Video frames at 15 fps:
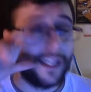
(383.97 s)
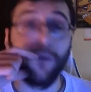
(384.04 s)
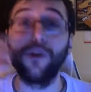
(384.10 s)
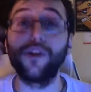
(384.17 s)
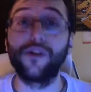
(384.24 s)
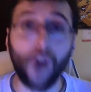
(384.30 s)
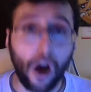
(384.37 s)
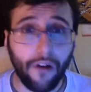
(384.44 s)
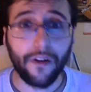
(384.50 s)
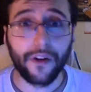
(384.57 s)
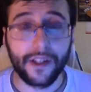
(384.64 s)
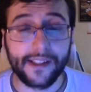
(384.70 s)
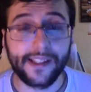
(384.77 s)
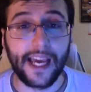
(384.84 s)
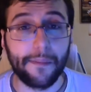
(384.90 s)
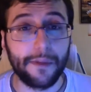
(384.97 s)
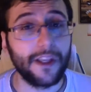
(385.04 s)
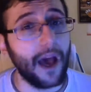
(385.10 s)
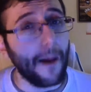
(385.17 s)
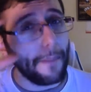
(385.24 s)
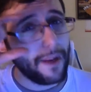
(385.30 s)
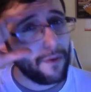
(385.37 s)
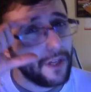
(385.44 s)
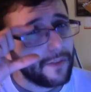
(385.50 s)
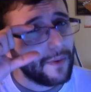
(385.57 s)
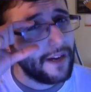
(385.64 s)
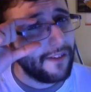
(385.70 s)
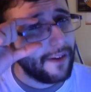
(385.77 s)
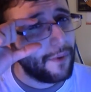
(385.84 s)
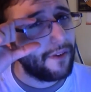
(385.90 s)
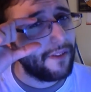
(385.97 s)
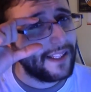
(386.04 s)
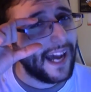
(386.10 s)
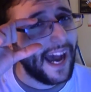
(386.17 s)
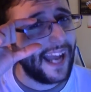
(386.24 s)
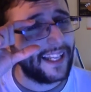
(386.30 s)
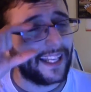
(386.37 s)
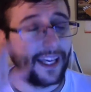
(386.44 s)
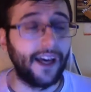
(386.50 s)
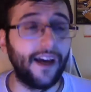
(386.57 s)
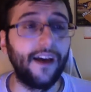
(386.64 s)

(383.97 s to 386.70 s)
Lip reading: He was taller than Samus, but he was really, really tiny.